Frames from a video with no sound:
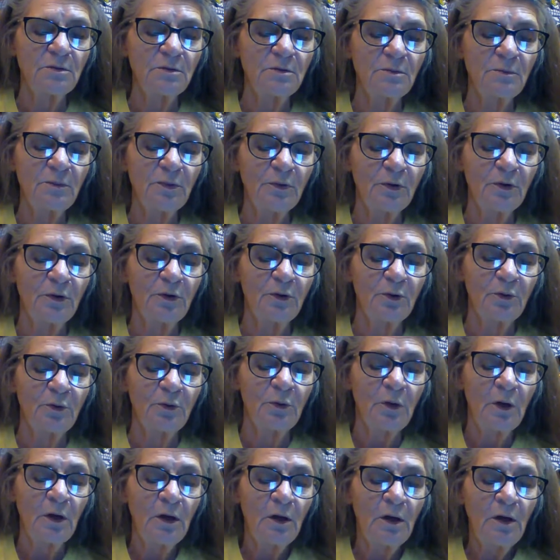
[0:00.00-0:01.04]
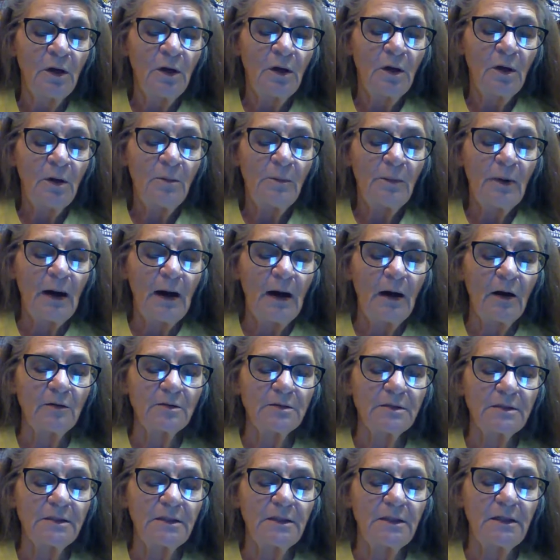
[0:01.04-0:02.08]
Prue,
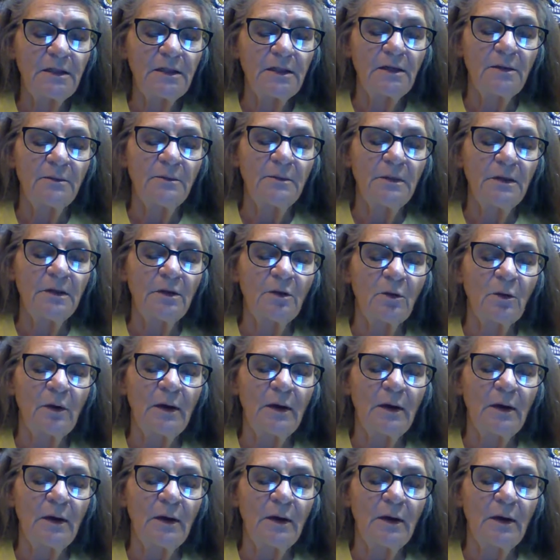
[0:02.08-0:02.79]
pausing in a mental